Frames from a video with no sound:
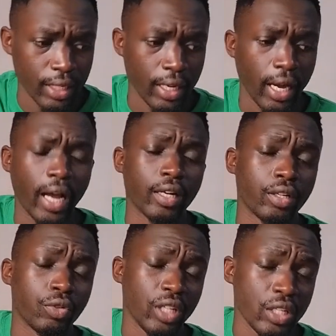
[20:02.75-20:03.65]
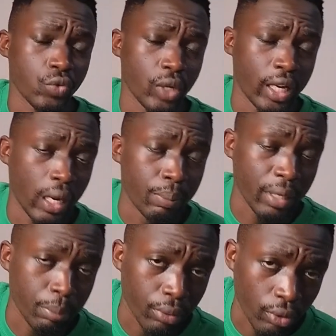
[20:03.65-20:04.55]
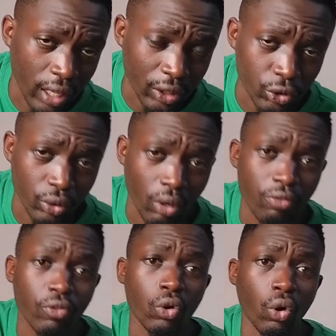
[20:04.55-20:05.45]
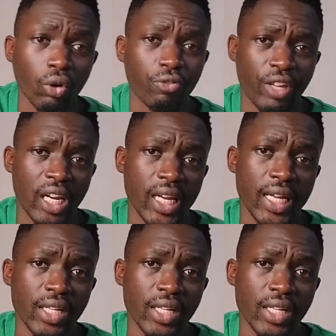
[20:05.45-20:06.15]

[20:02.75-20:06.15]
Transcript: and this will help in production of chlorophyll.